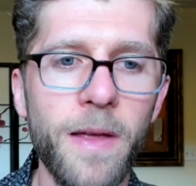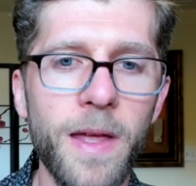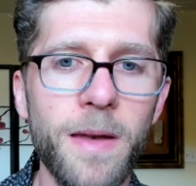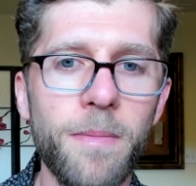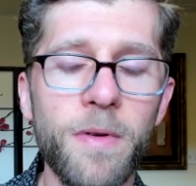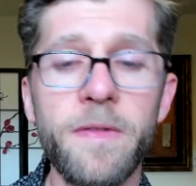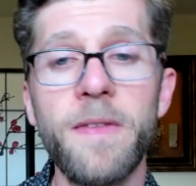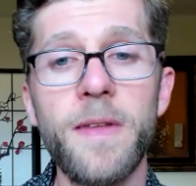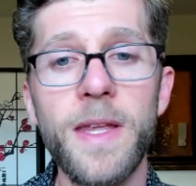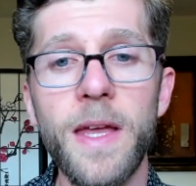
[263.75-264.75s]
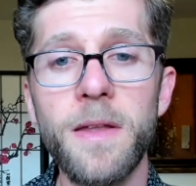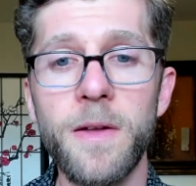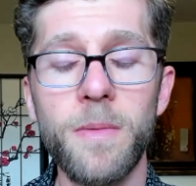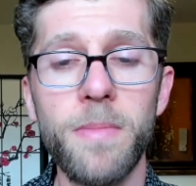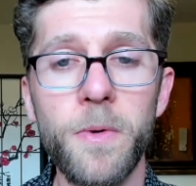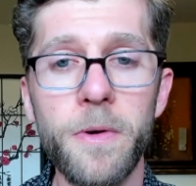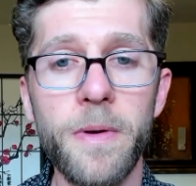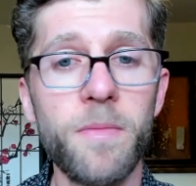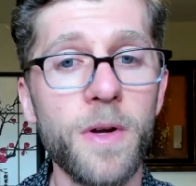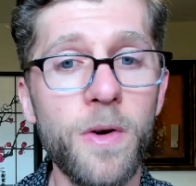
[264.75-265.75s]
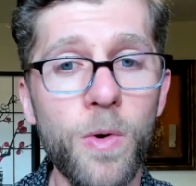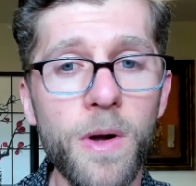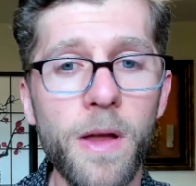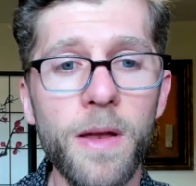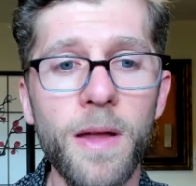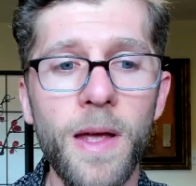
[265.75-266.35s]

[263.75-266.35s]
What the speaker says: and present it again here in Boulder and record it.